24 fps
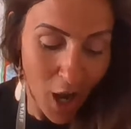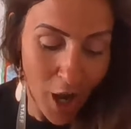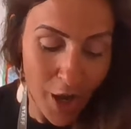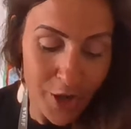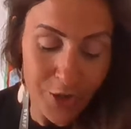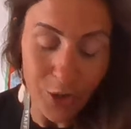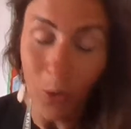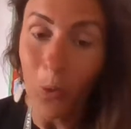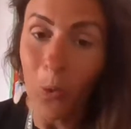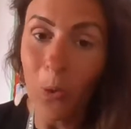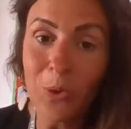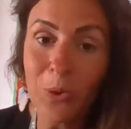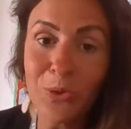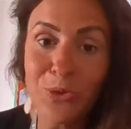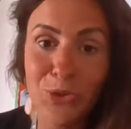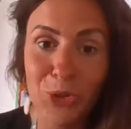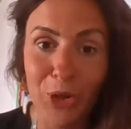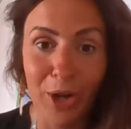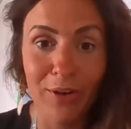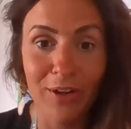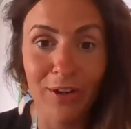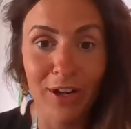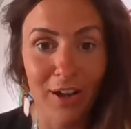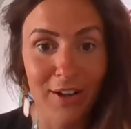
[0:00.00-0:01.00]
I'd
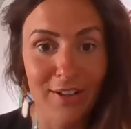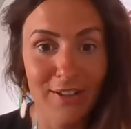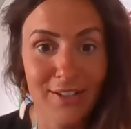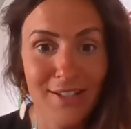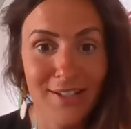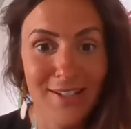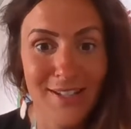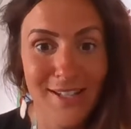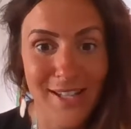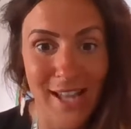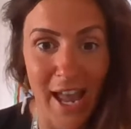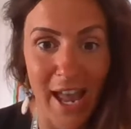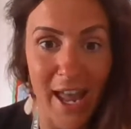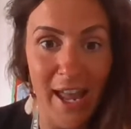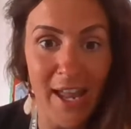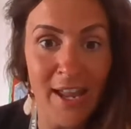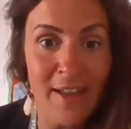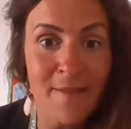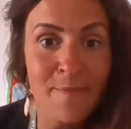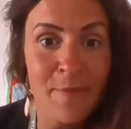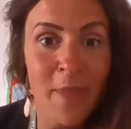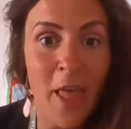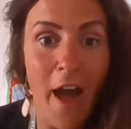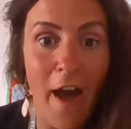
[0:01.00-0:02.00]
also like to say
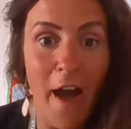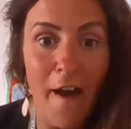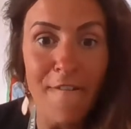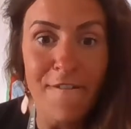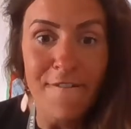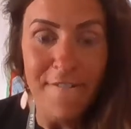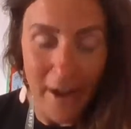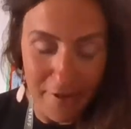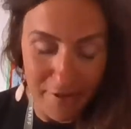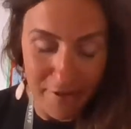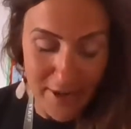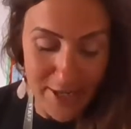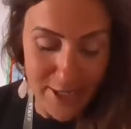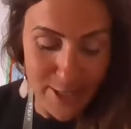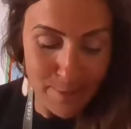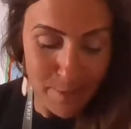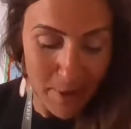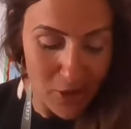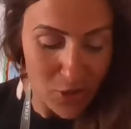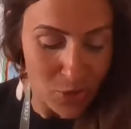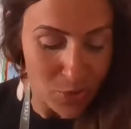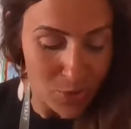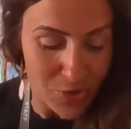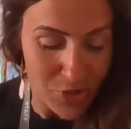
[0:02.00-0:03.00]
a very
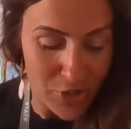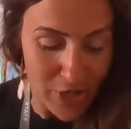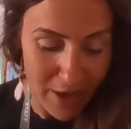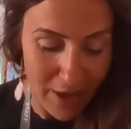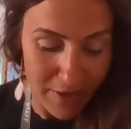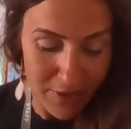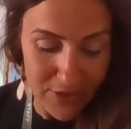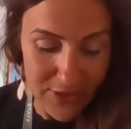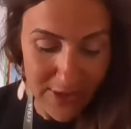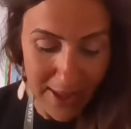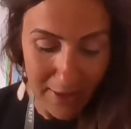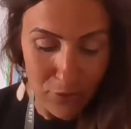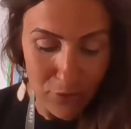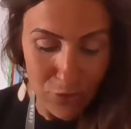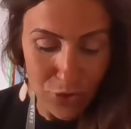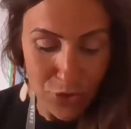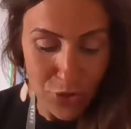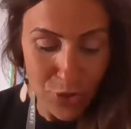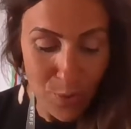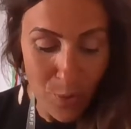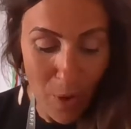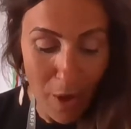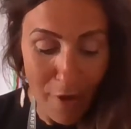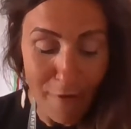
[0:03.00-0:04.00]
special shout out
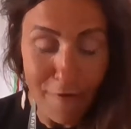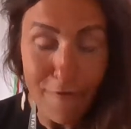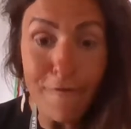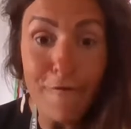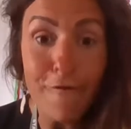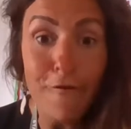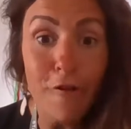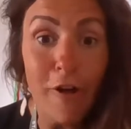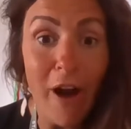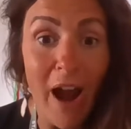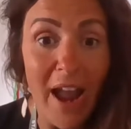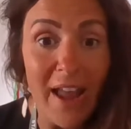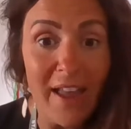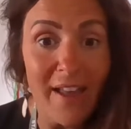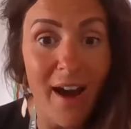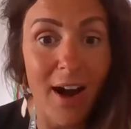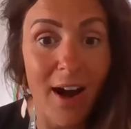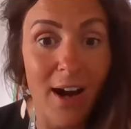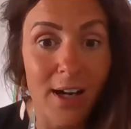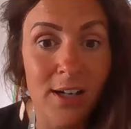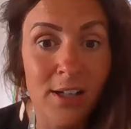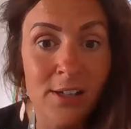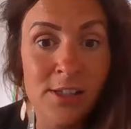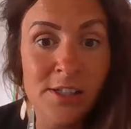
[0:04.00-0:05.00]
to
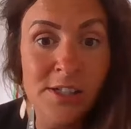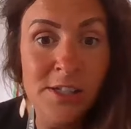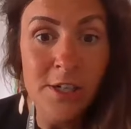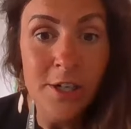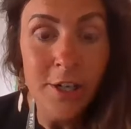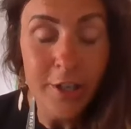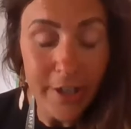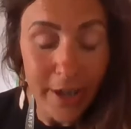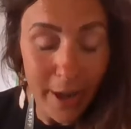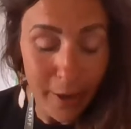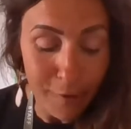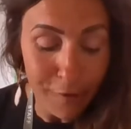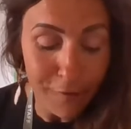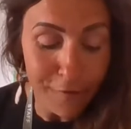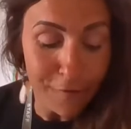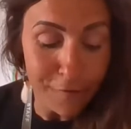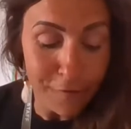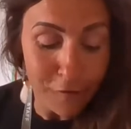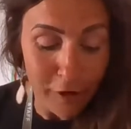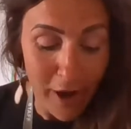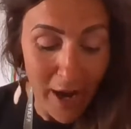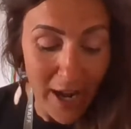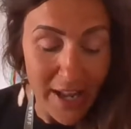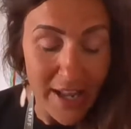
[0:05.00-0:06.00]
Freya. Now,
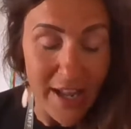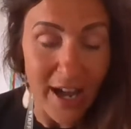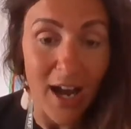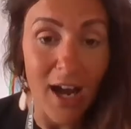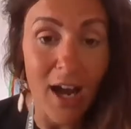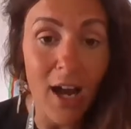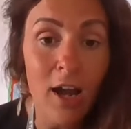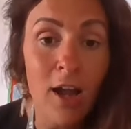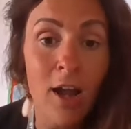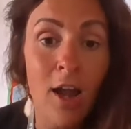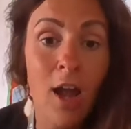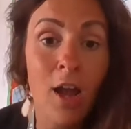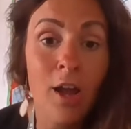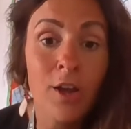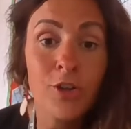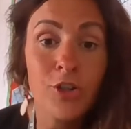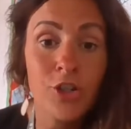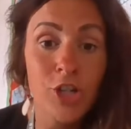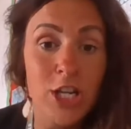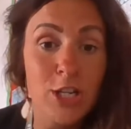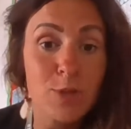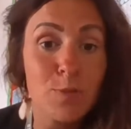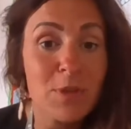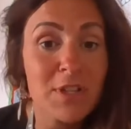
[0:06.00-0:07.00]
Freya,
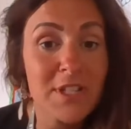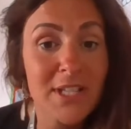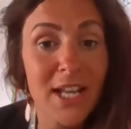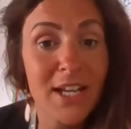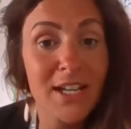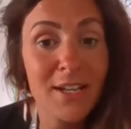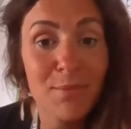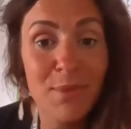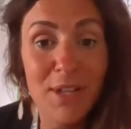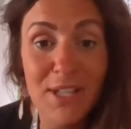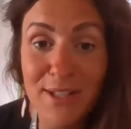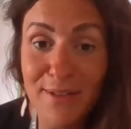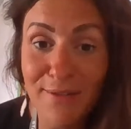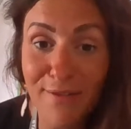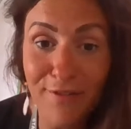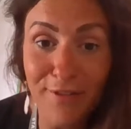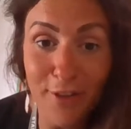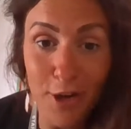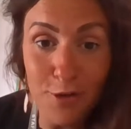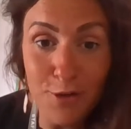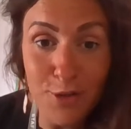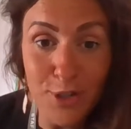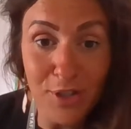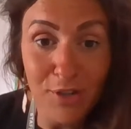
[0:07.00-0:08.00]
she's been sending me some
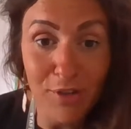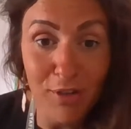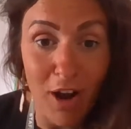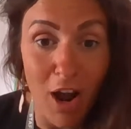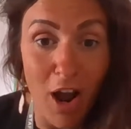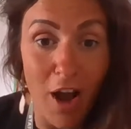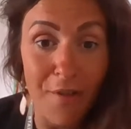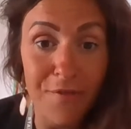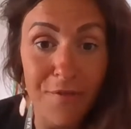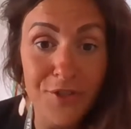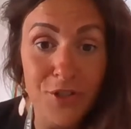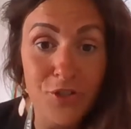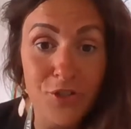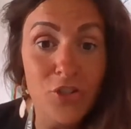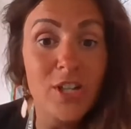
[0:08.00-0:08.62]
photographs.